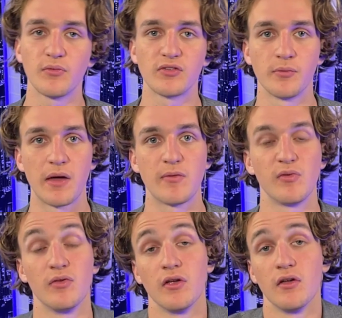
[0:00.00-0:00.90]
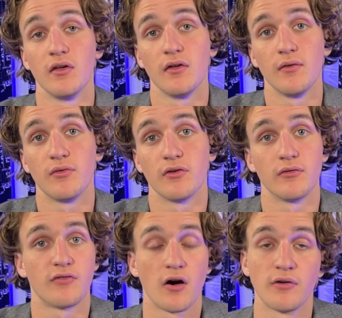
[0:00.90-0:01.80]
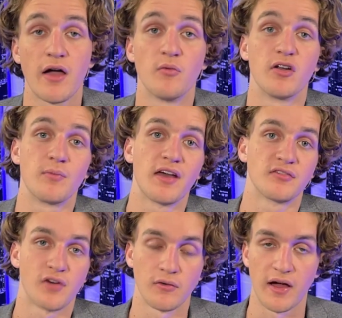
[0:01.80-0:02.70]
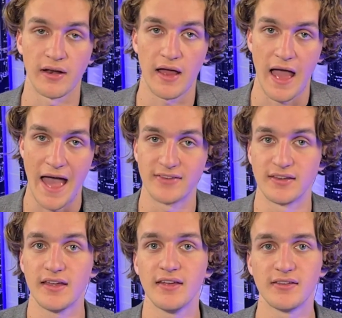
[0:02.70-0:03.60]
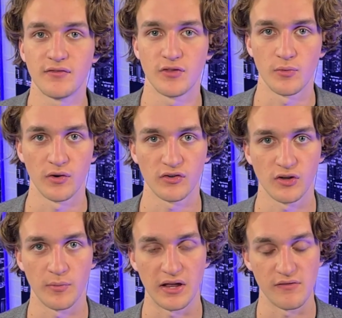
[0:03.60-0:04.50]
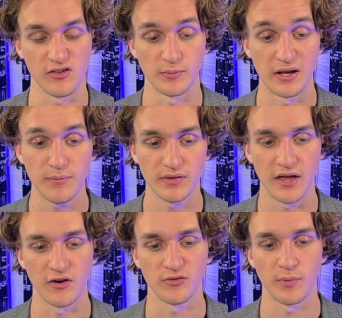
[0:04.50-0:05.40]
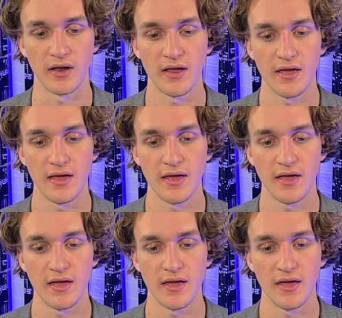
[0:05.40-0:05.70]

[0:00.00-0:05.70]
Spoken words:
So maybe the far right wouldn't be as far right as it is if there weren't so many of these manipulators. But